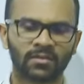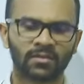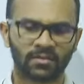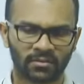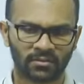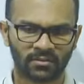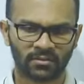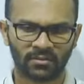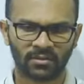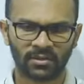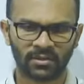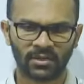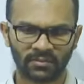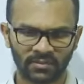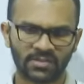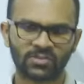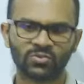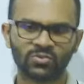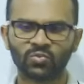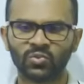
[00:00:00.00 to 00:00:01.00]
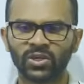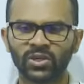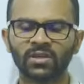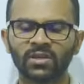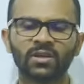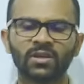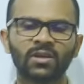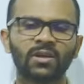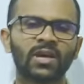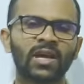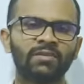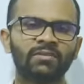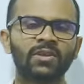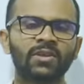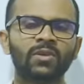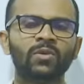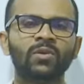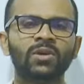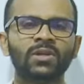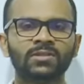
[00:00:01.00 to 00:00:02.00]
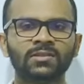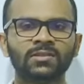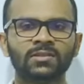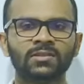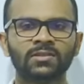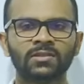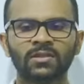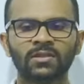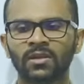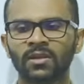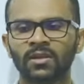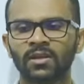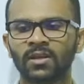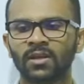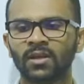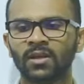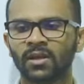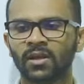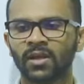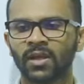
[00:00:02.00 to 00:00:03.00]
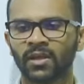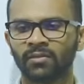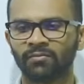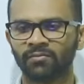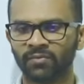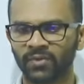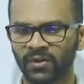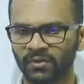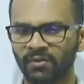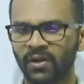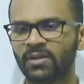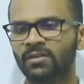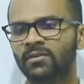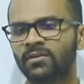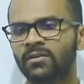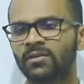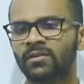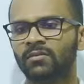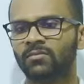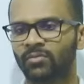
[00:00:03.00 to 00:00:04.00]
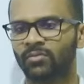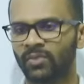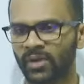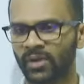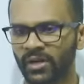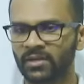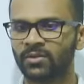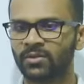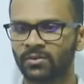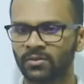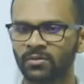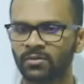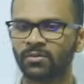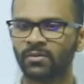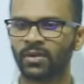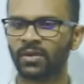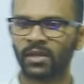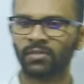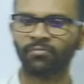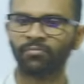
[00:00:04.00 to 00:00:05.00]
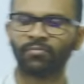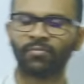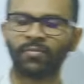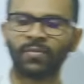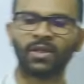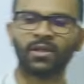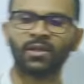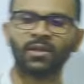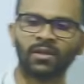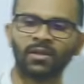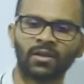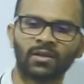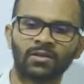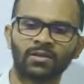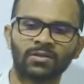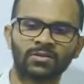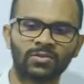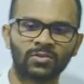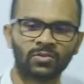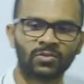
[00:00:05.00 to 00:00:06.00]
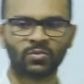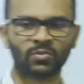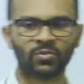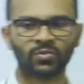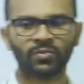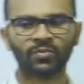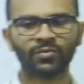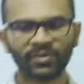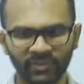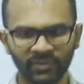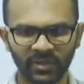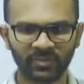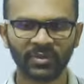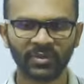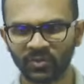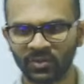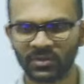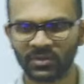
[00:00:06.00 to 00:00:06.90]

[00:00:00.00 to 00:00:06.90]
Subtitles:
In this week, I will notice everyone, right? Okay. So we will be doing some